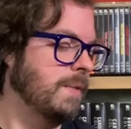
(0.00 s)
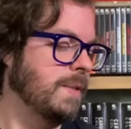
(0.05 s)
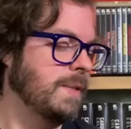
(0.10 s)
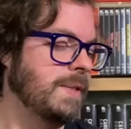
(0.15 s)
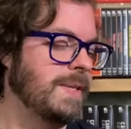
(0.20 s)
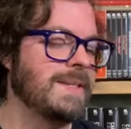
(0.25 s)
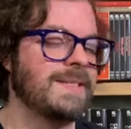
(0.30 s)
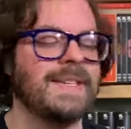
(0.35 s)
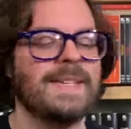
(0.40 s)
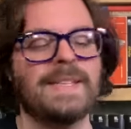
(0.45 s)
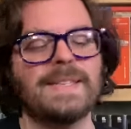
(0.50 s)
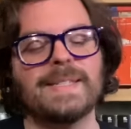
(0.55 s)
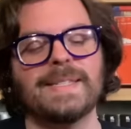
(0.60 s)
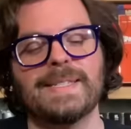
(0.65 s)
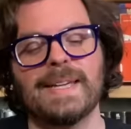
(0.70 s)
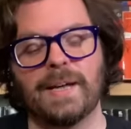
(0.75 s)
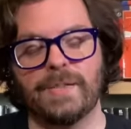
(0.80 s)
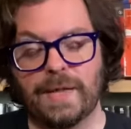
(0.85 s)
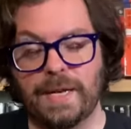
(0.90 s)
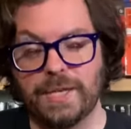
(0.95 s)
This
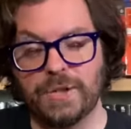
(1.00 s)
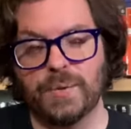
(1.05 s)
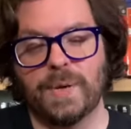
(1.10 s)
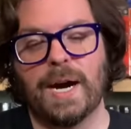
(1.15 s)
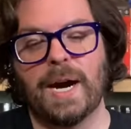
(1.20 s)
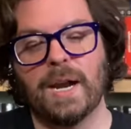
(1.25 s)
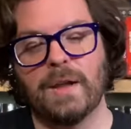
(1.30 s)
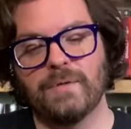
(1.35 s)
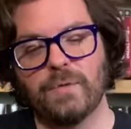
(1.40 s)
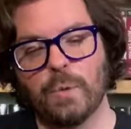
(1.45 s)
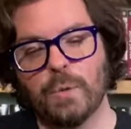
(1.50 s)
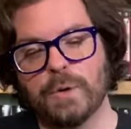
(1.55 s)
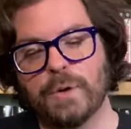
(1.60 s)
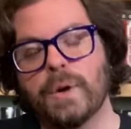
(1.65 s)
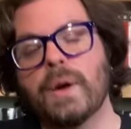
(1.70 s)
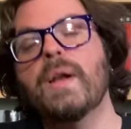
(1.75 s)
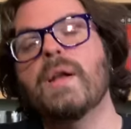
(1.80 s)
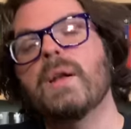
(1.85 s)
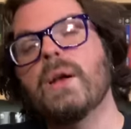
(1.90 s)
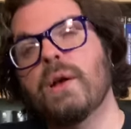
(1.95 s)
is how things are out of
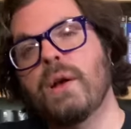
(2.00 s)
order.